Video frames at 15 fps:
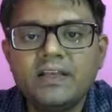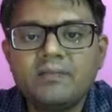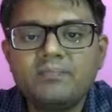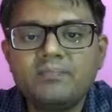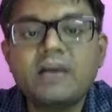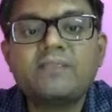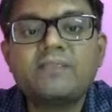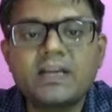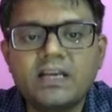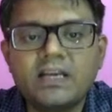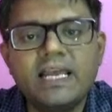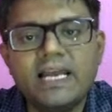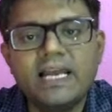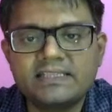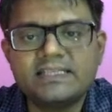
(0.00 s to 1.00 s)

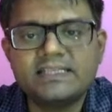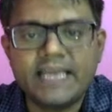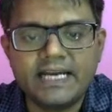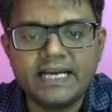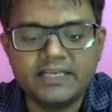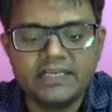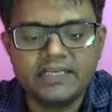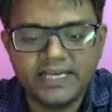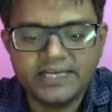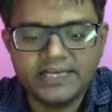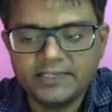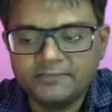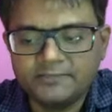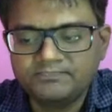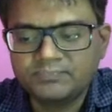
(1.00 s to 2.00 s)
perfectly elastic category, right?
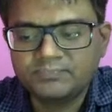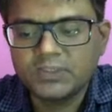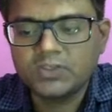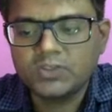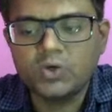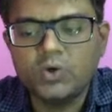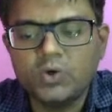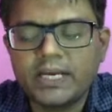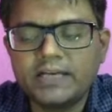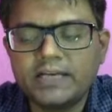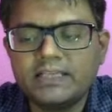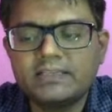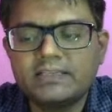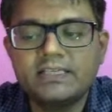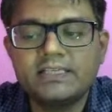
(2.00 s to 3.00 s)
So look at
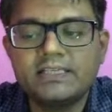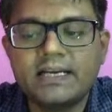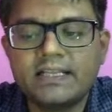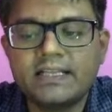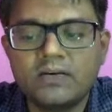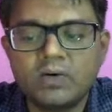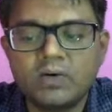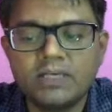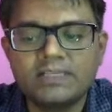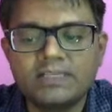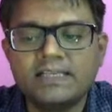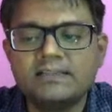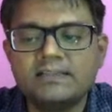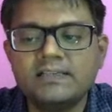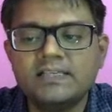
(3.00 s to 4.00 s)
this. This is another. What is
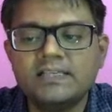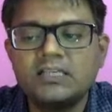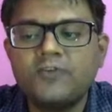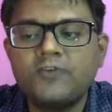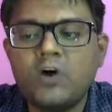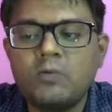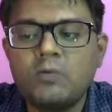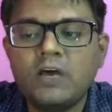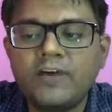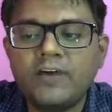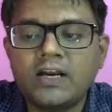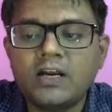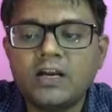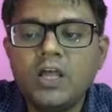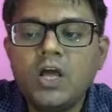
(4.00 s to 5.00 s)
this? This is a formula
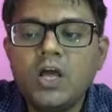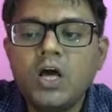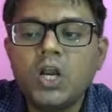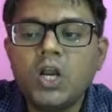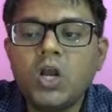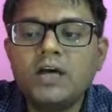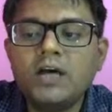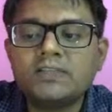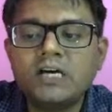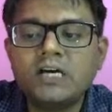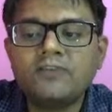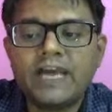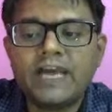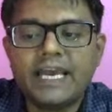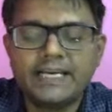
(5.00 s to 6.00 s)
for loss
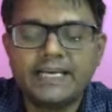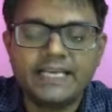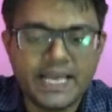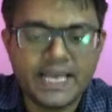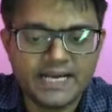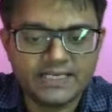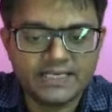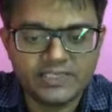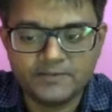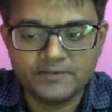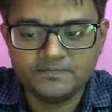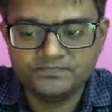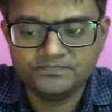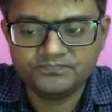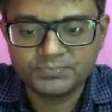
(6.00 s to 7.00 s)
of kinetic energy.
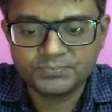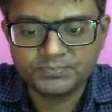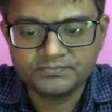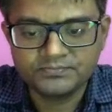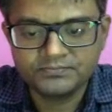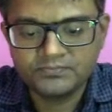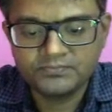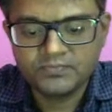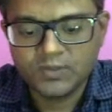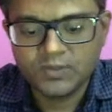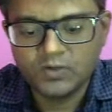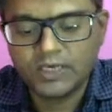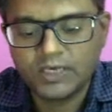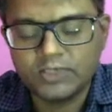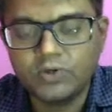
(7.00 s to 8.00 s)

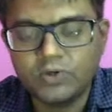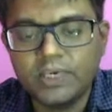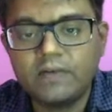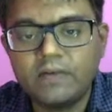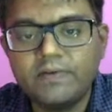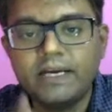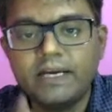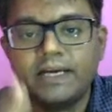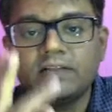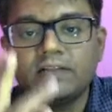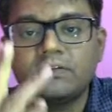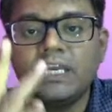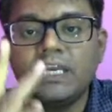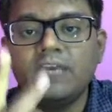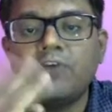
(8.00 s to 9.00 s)
Okay, so here we are getting
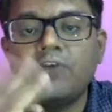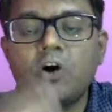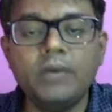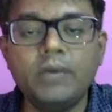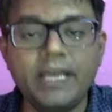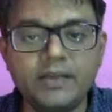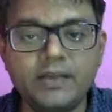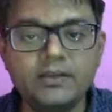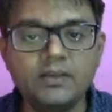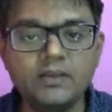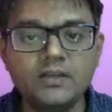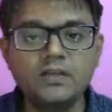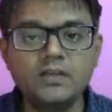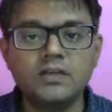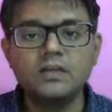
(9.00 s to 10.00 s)
three formulae:
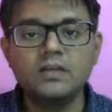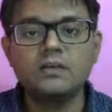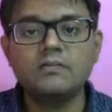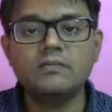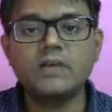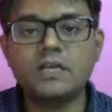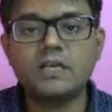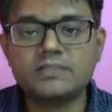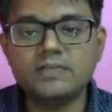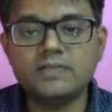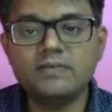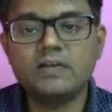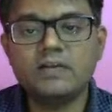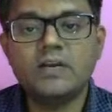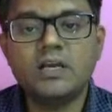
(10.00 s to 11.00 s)
velocity
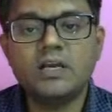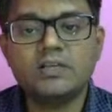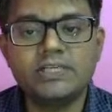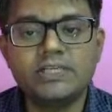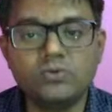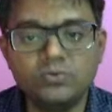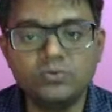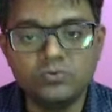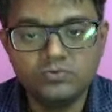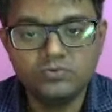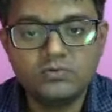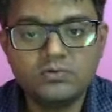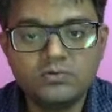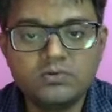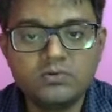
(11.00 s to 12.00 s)
1, velocity 2
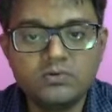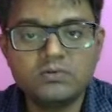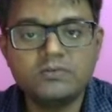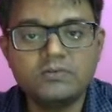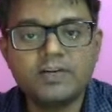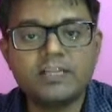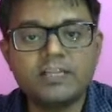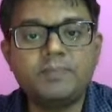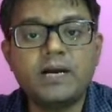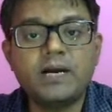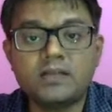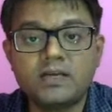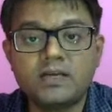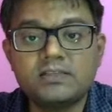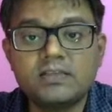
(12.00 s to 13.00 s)
for the
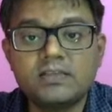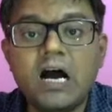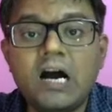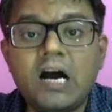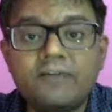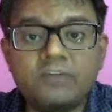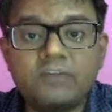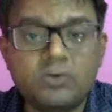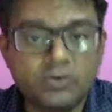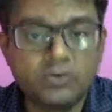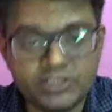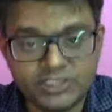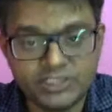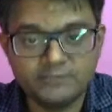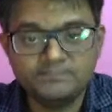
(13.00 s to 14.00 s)
particles after the
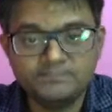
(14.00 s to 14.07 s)
collision,